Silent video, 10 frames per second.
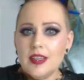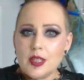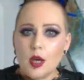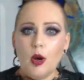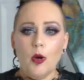
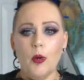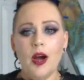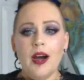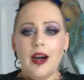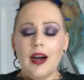
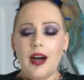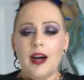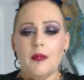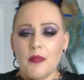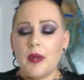So,
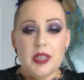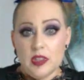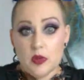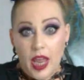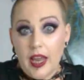I
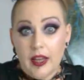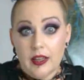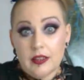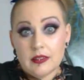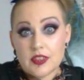mean, you
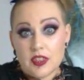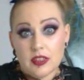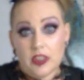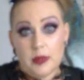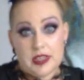can
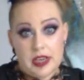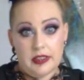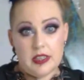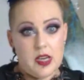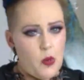certainly be
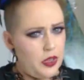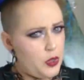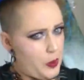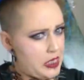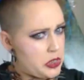tight lacing while
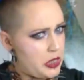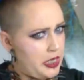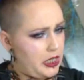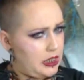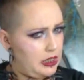you're waist
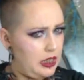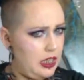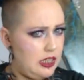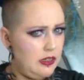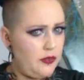training
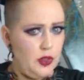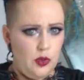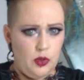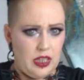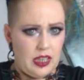if
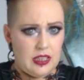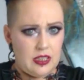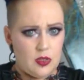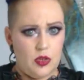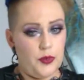you can get
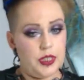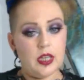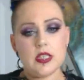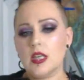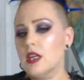that sort of
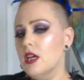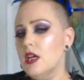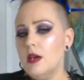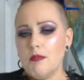reduction.